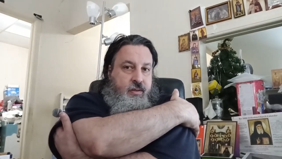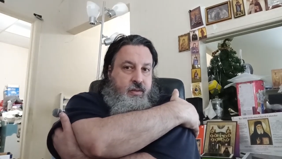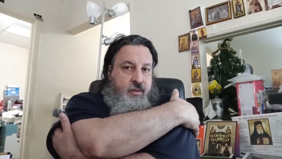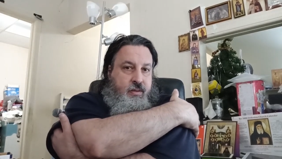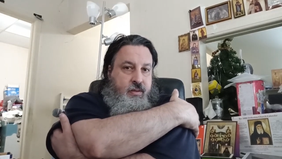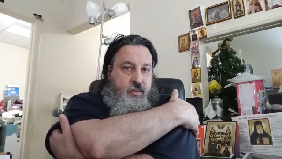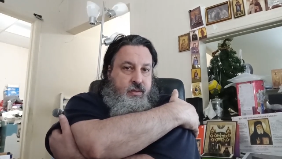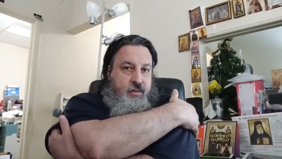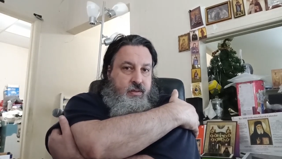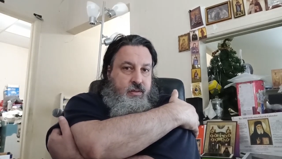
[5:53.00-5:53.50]

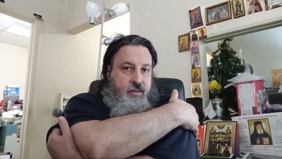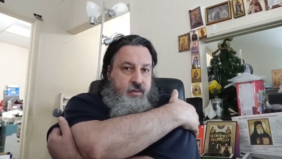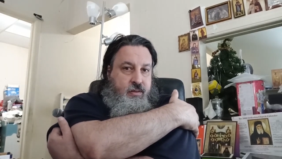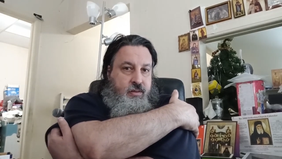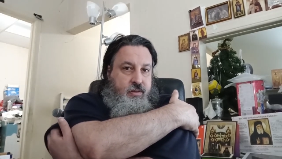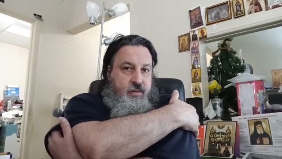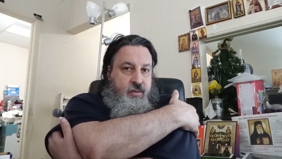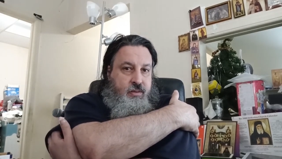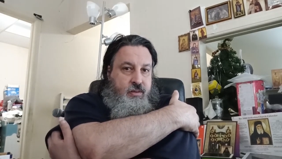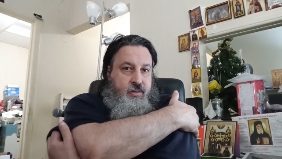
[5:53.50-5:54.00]

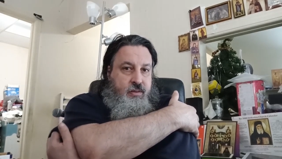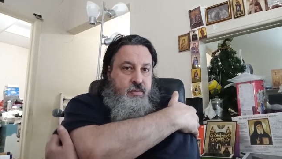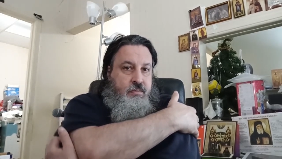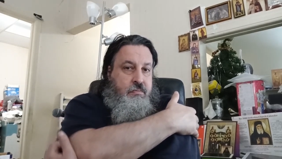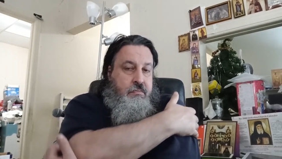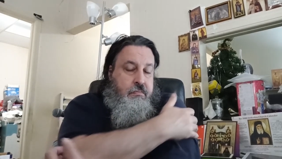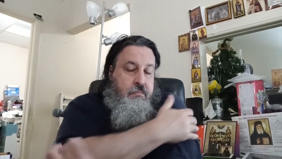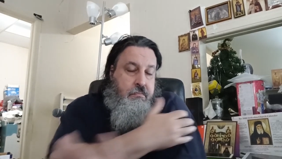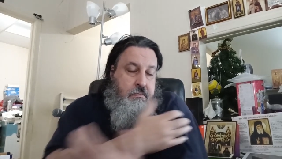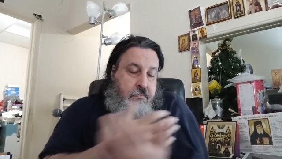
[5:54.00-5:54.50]

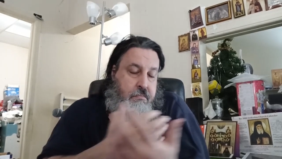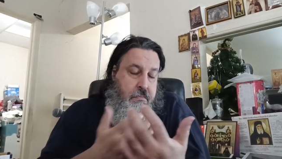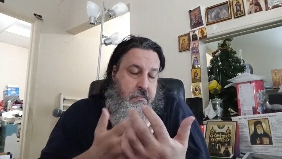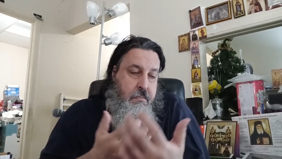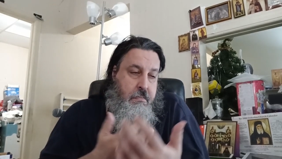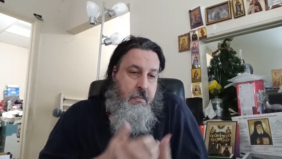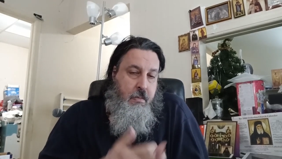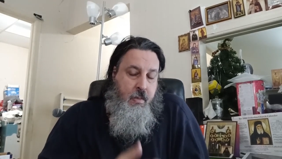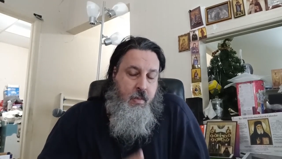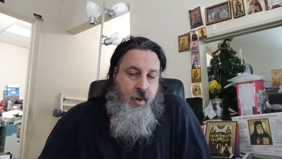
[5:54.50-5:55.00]

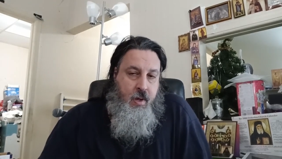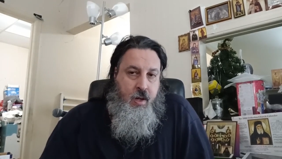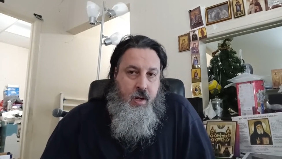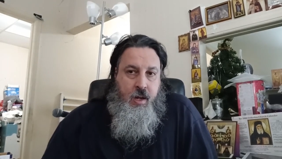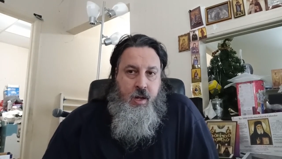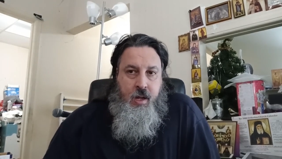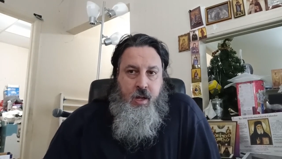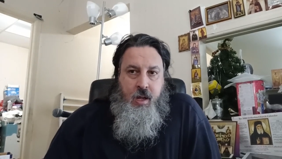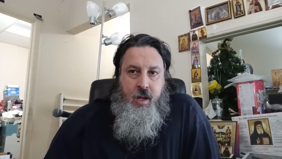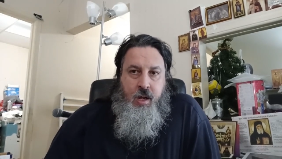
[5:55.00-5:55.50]

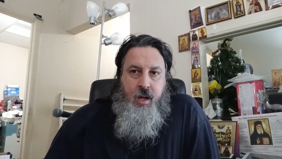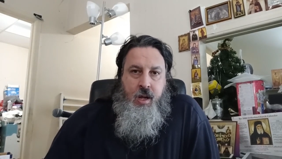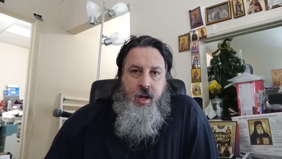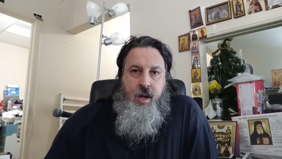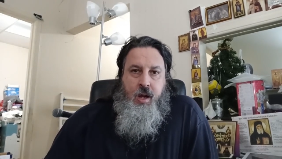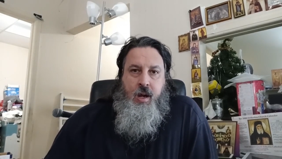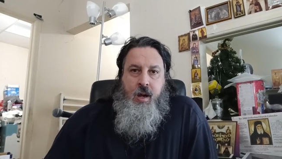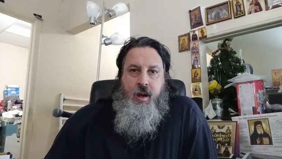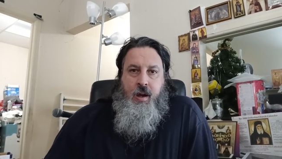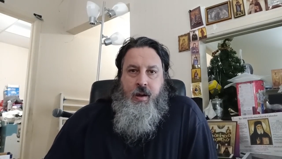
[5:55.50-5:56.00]

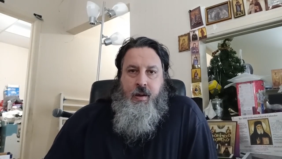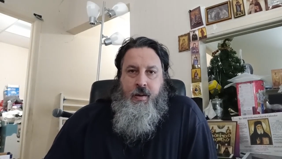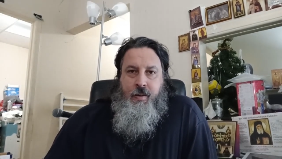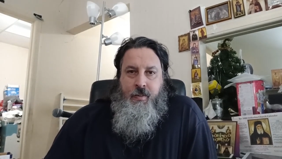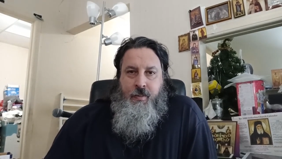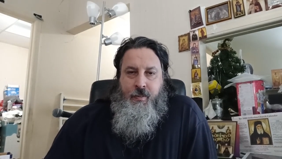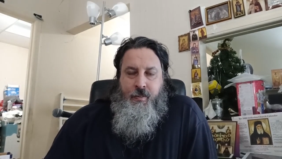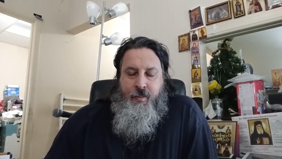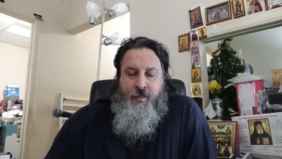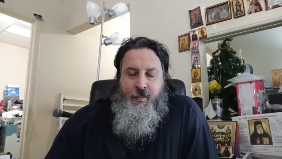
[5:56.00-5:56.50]

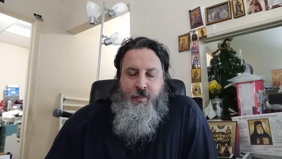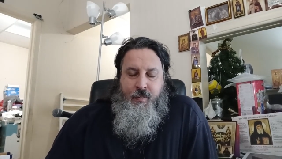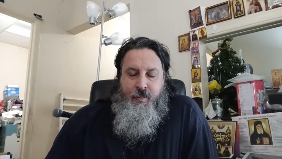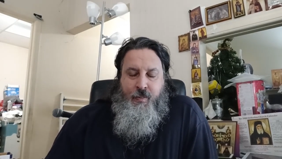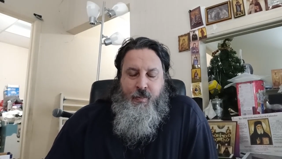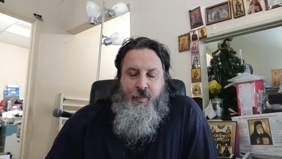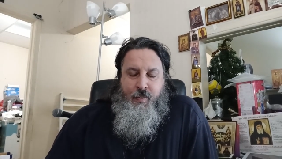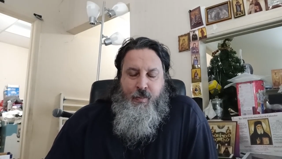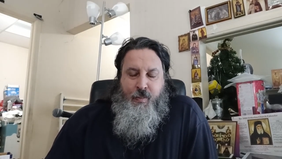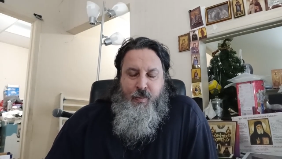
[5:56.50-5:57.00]

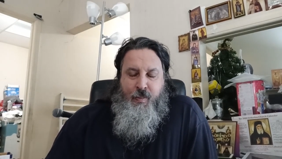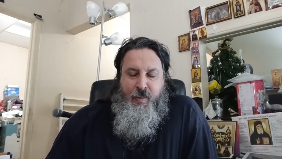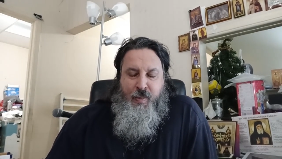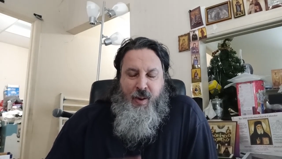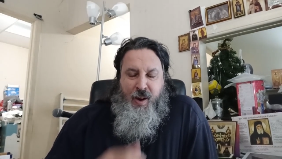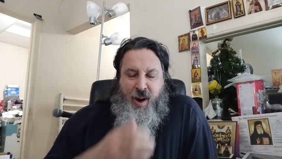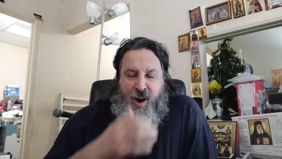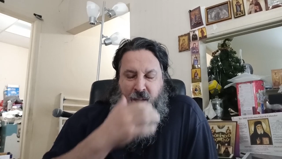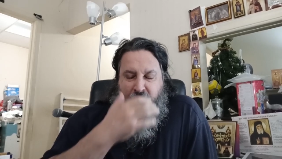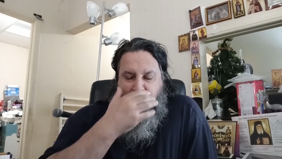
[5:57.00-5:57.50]

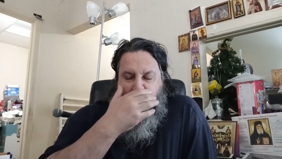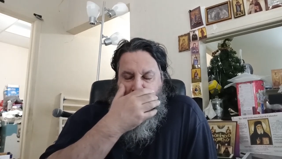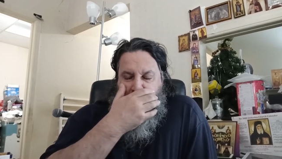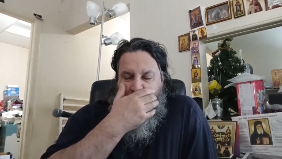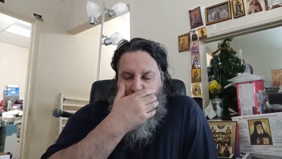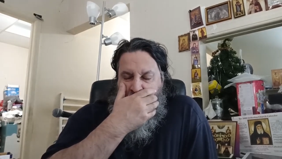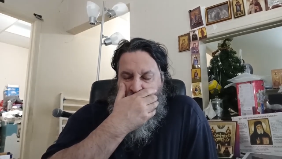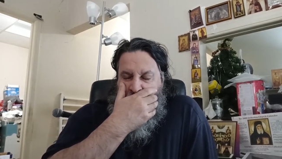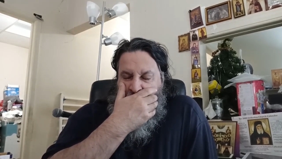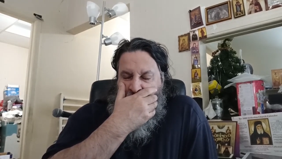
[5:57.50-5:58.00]

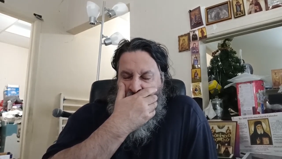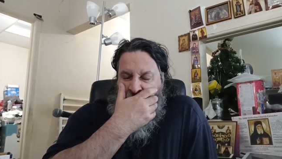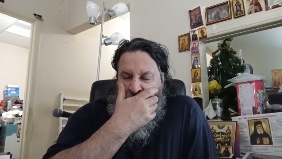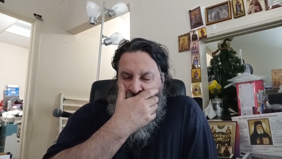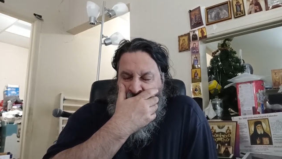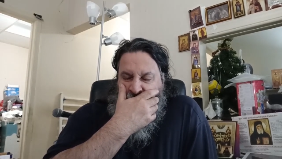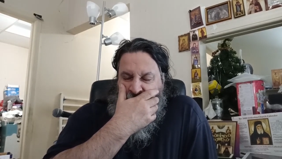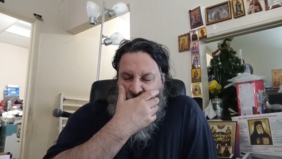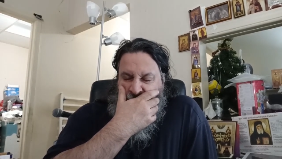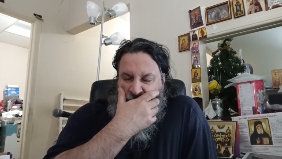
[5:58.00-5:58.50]

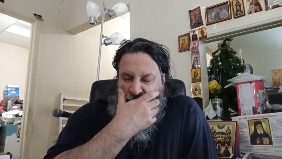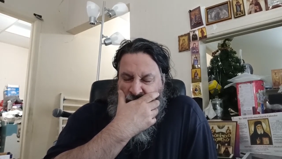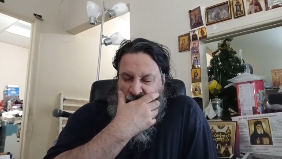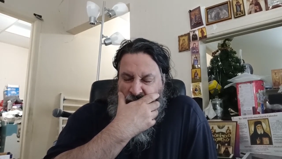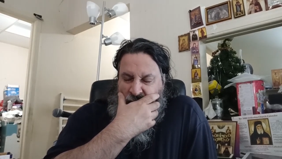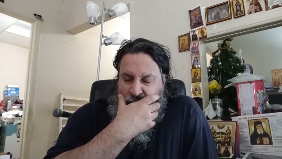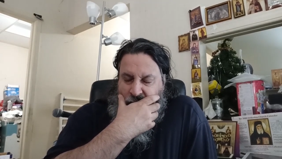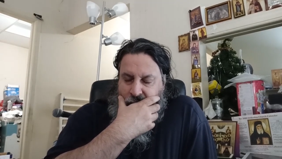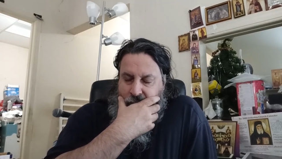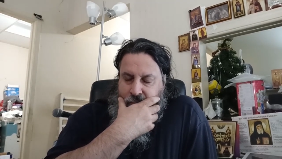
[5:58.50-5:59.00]

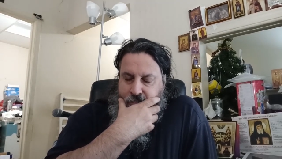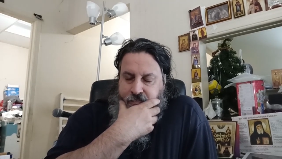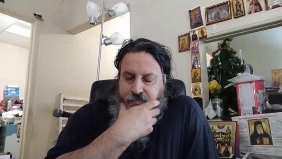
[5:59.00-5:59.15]
(silence)